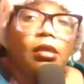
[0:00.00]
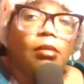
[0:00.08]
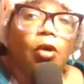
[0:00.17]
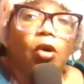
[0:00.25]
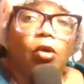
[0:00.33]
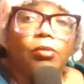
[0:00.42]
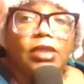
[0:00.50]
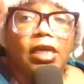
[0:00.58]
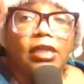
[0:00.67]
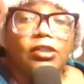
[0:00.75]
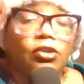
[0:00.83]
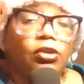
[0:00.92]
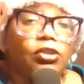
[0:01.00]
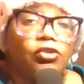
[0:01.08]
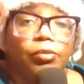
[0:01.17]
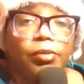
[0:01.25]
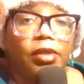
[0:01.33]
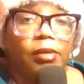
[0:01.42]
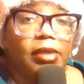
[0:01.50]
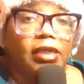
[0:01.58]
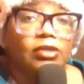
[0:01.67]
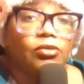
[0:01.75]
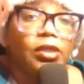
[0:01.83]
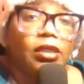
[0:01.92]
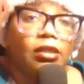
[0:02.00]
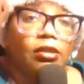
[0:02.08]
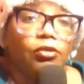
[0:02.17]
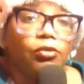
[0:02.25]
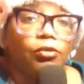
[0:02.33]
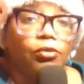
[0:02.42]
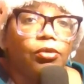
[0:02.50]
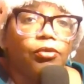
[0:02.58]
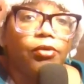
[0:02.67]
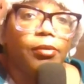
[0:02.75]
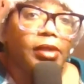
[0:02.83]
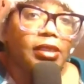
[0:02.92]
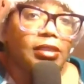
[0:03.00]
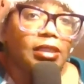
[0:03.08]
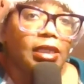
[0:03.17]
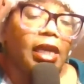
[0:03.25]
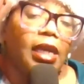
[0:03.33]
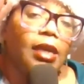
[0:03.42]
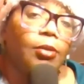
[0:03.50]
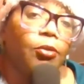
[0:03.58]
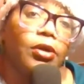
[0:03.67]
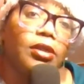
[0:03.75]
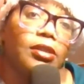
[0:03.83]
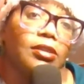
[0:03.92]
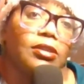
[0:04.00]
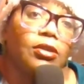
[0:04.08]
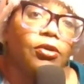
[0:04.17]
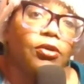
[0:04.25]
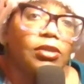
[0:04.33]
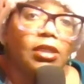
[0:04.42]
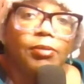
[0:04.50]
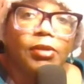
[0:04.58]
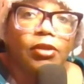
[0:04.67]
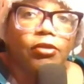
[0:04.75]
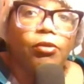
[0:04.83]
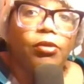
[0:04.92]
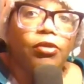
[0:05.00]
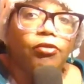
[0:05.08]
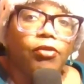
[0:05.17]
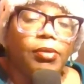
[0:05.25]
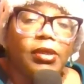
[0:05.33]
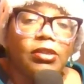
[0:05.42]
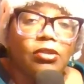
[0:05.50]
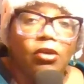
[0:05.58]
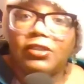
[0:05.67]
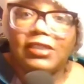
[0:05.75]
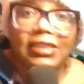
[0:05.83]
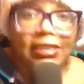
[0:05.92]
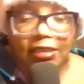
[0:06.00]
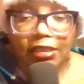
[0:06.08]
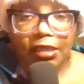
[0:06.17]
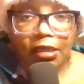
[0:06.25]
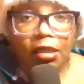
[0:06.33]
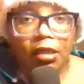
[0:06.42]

Mahomes kind of started tripping up last week and threw three picks in a game, whereas Hurts had been throwing three picks all season.